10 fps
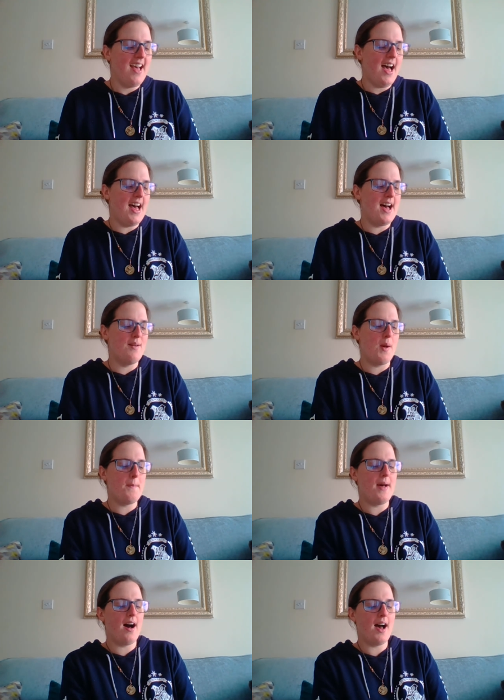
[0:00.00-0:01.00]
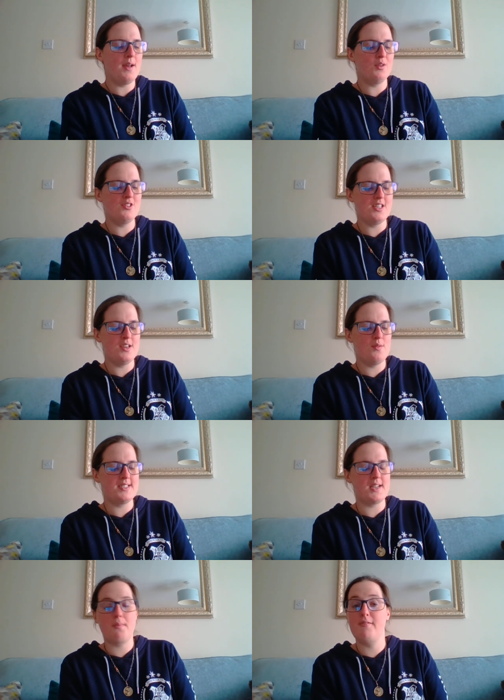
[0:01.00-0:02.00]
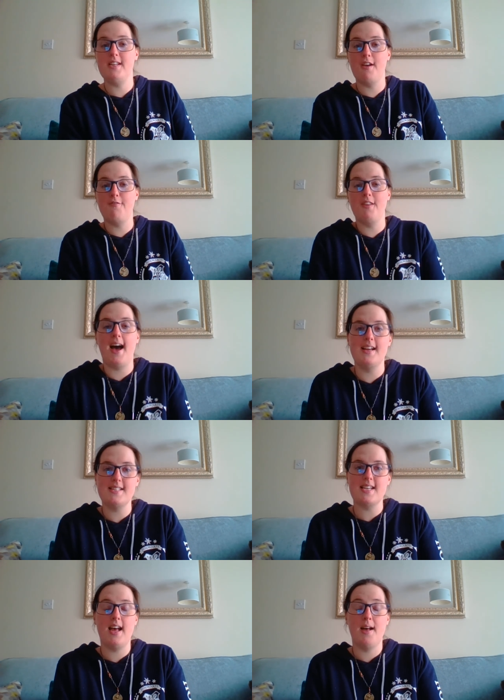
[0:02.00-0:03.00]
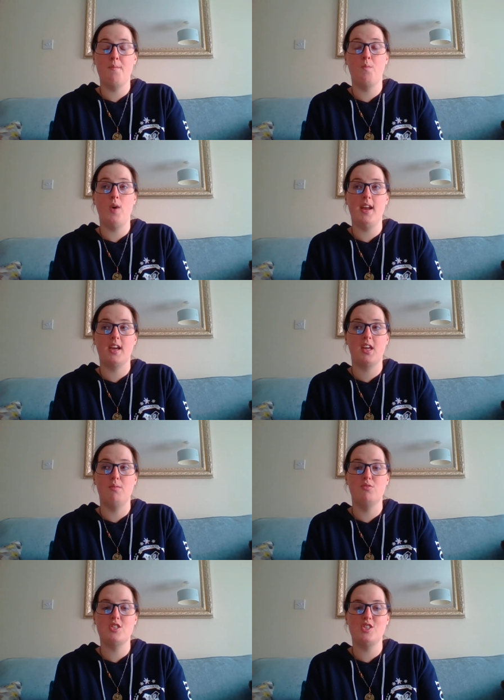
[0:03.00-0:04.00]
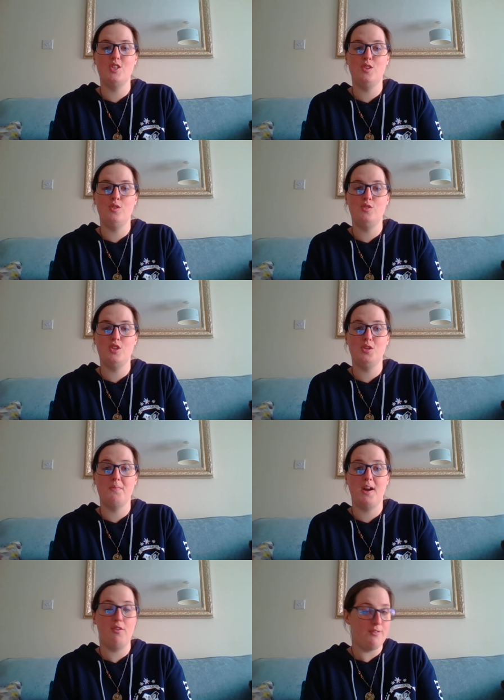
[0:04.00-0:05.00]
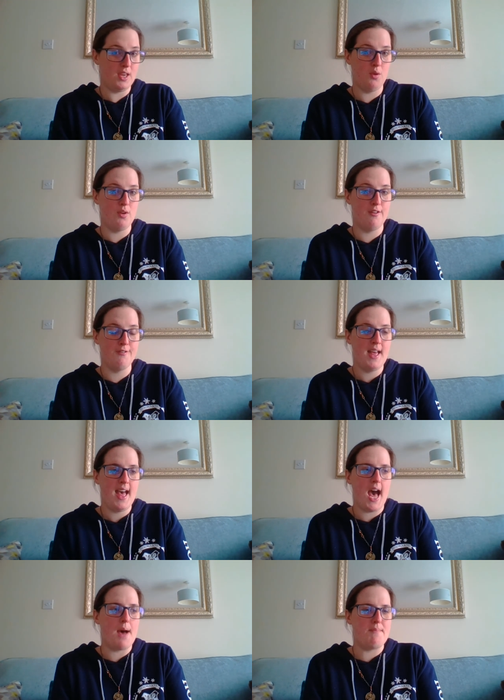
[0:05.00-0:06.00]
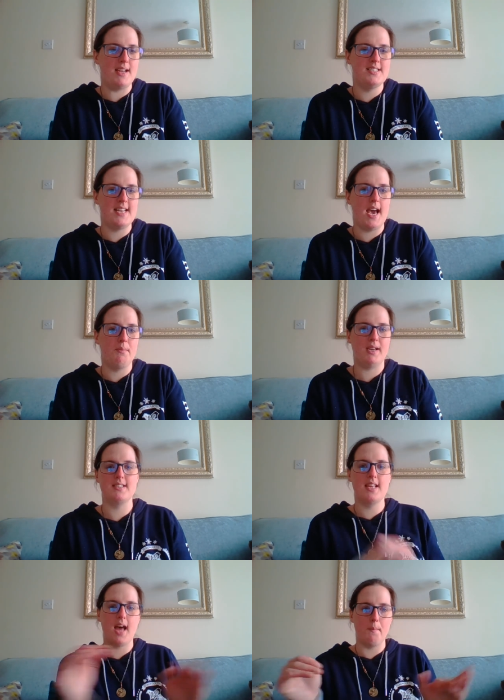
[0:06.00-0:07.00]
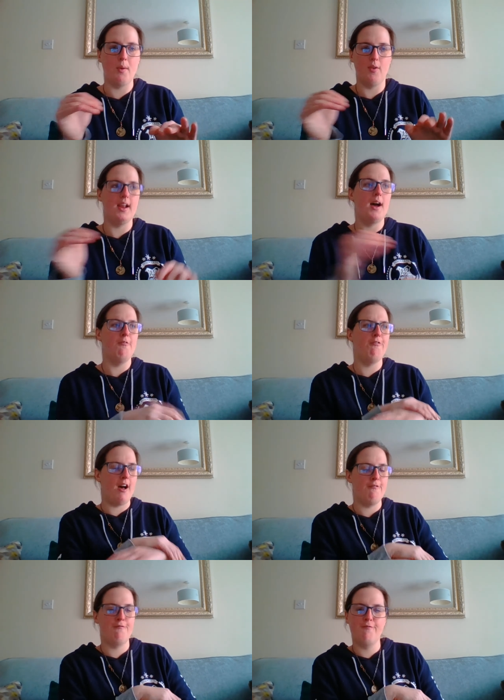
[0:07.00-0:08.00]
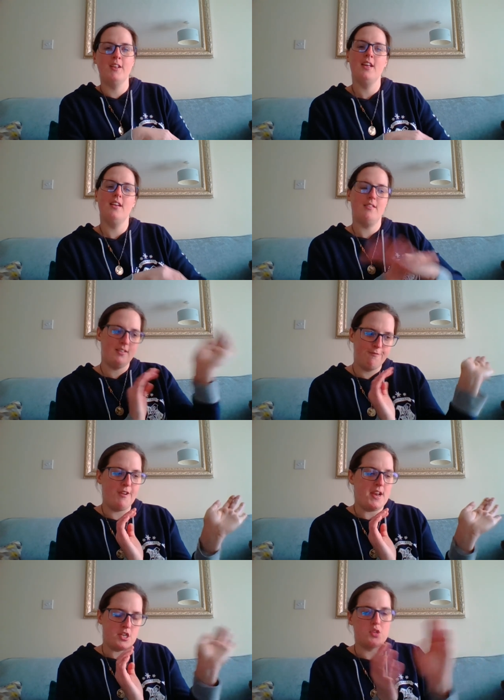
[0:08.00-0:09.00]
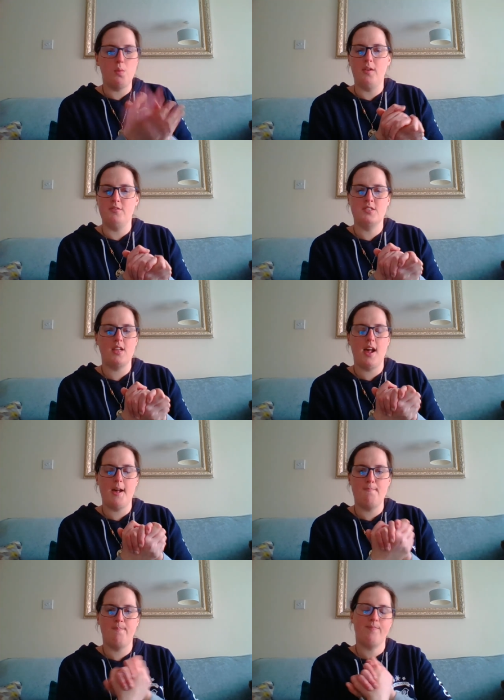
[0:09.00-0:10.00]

Uh, but I will do a separate video for that um, when I come to do my review of Handmaid's Tale because at that point I've I've finished the ones um,